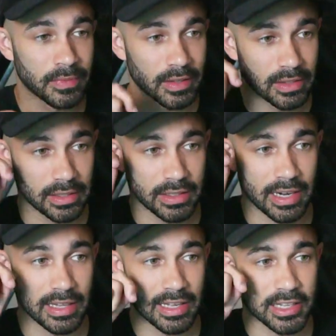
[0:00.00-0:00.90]
the
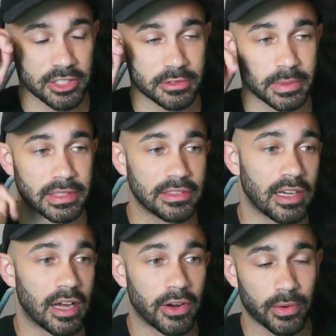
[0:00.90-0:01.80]
eyelashes being
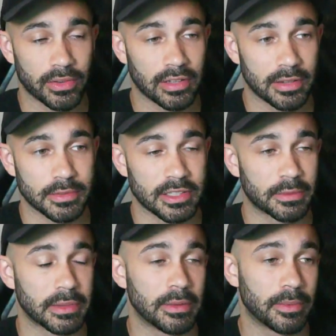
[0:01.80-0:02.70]
done or the
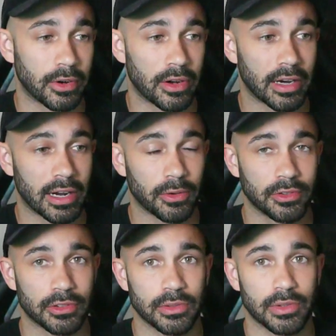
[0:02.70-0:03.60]
lipstick being put on, I'll
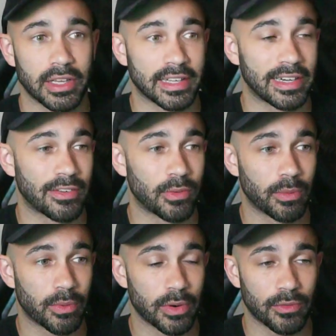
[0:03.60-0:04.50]
do like an
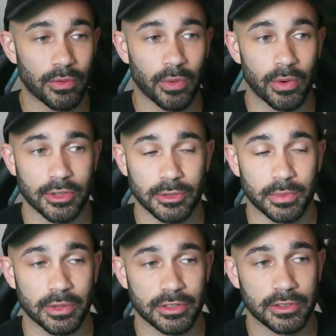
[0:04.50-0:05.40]
f1.4,
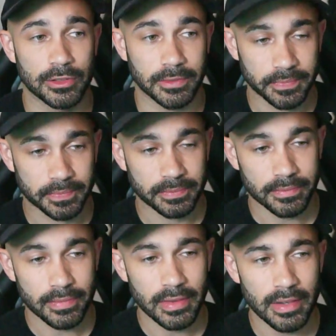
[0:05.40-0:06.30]
2.2.
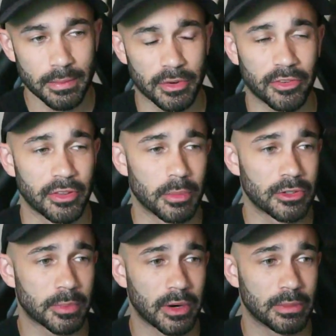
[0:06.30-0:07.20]
But for the
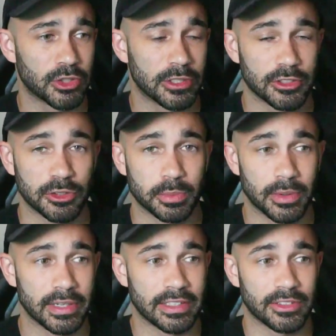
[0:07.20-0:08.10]
most part, I'm shooting
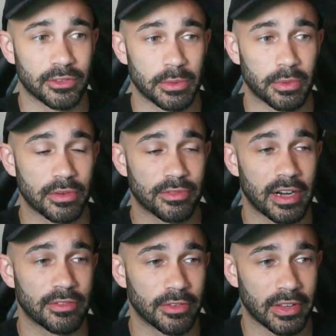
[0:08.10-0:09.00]
2.8 to
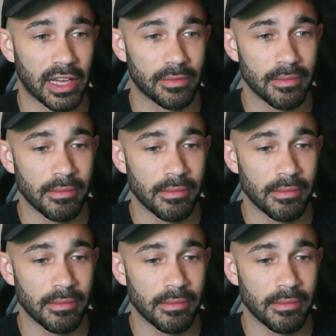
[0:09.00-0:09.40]
3.5 for that.